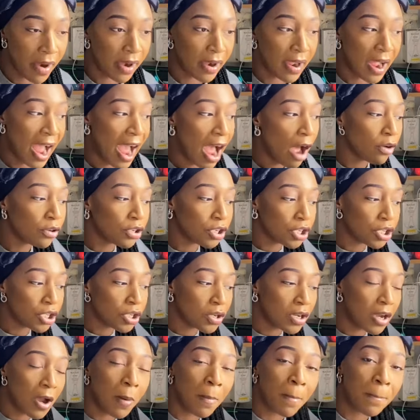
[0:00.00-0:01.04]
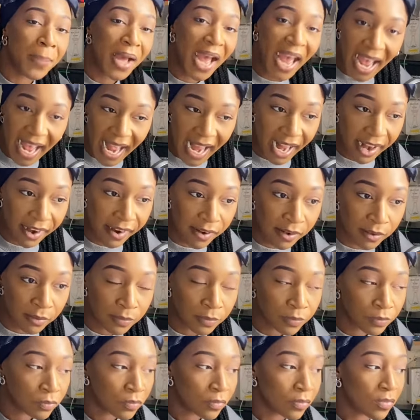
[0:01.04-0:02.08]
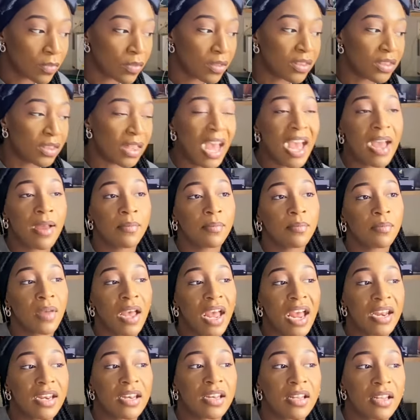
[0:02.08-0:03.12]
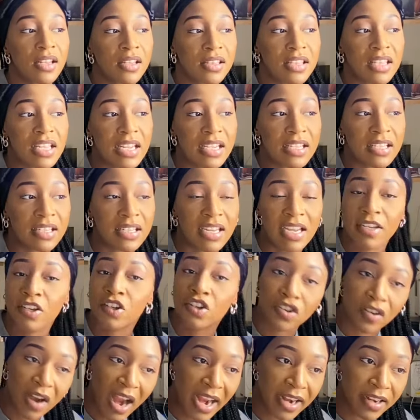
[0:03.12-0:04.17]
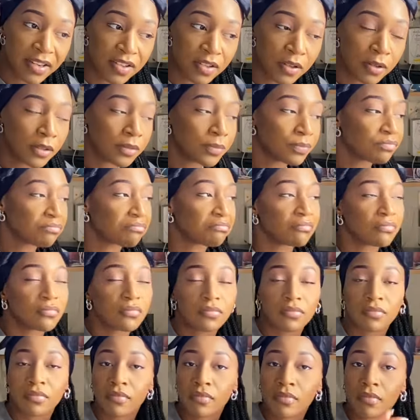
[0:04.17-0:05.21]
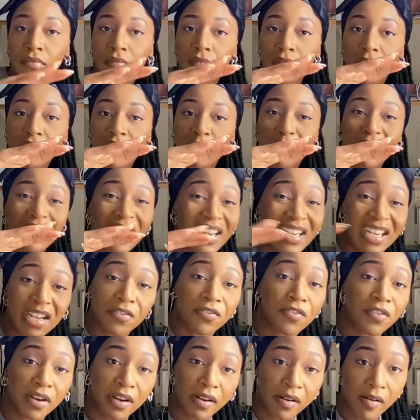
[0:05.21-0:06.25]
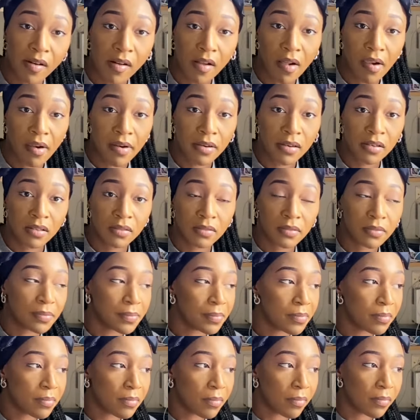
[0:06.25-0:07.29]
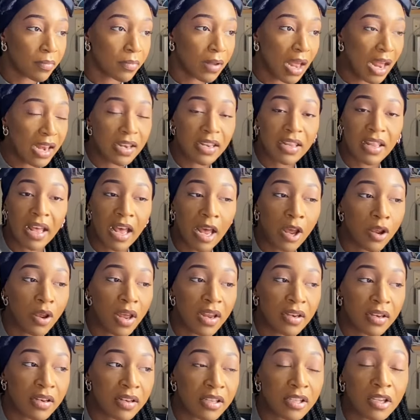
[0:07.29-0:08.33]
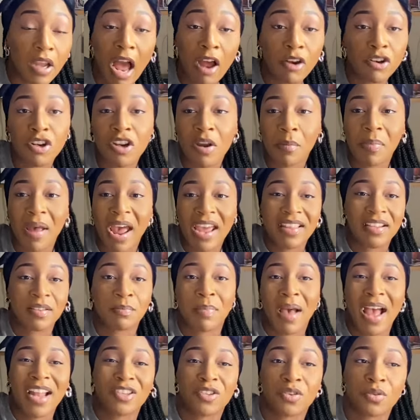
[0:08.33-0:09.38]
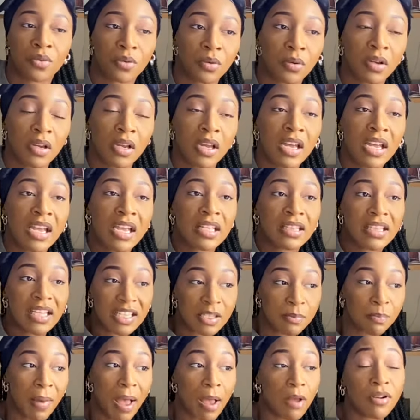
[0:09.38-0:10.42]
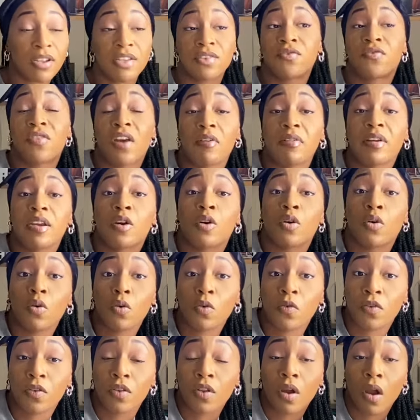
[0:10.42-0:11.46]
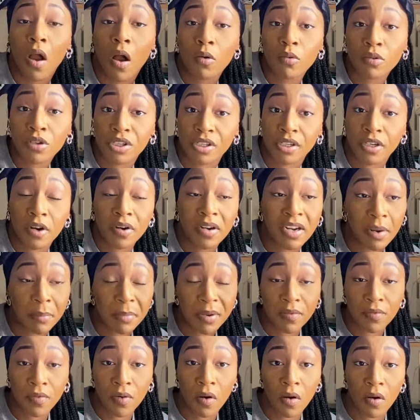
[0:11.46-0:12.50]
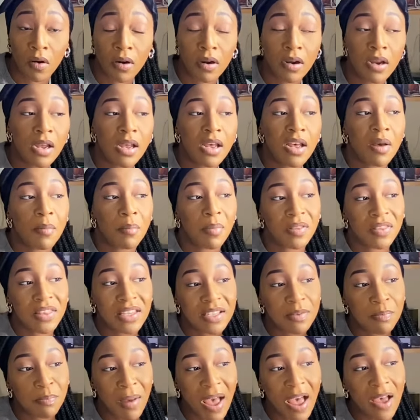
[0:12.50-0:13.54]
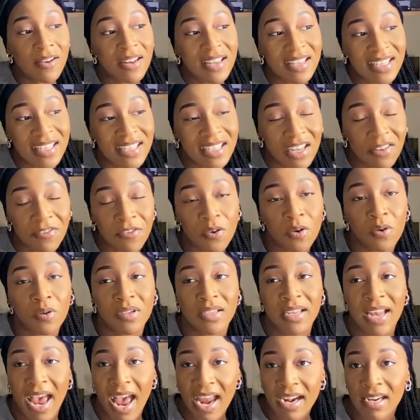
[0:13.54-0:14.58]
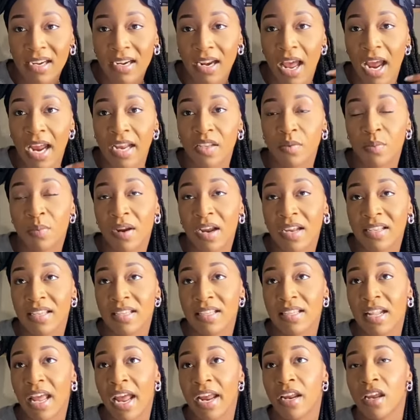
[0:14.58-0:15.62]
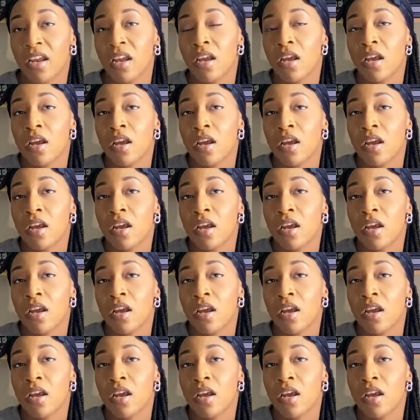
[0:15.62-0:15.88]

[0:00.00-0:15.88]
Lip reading: How do you compare them and these diss tracks when they're different? And how do you compare this battle? This battle is very cool for the culture, don't get me wrong, but this battle is difficult to analyze, because it's like,